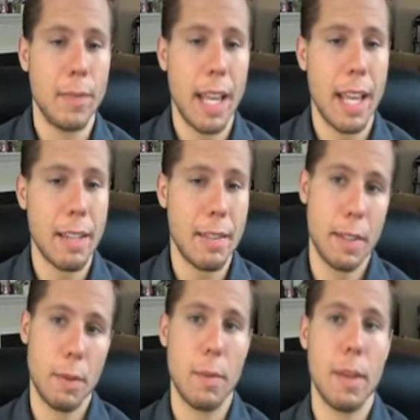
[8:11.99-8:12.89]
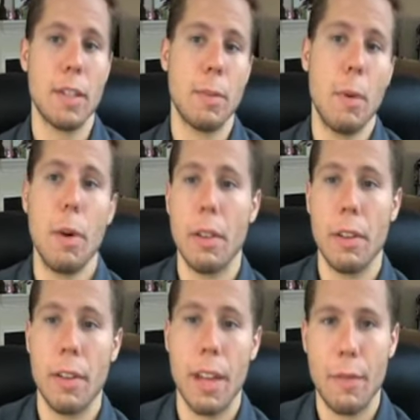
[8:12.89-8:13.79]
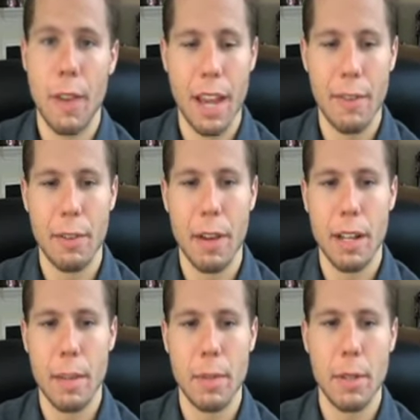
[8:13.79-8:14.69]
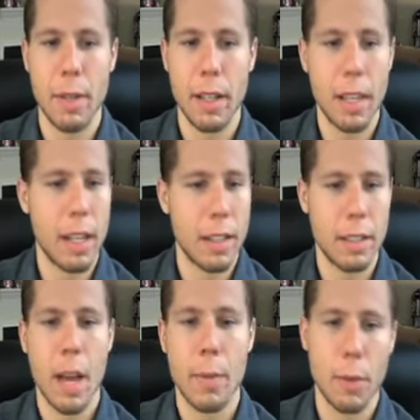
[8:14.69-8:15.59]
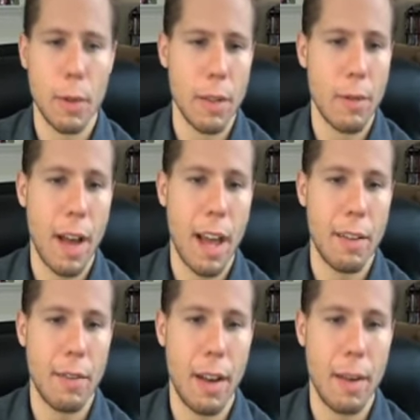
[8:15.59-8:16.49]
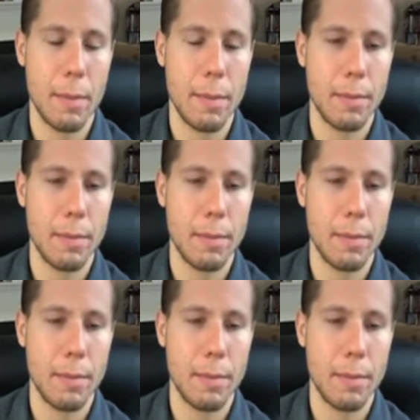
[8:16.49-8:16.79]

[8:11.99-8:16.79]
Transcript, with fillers: I guess this would be a spoiler if I ever end up doing like a top twenty-five um,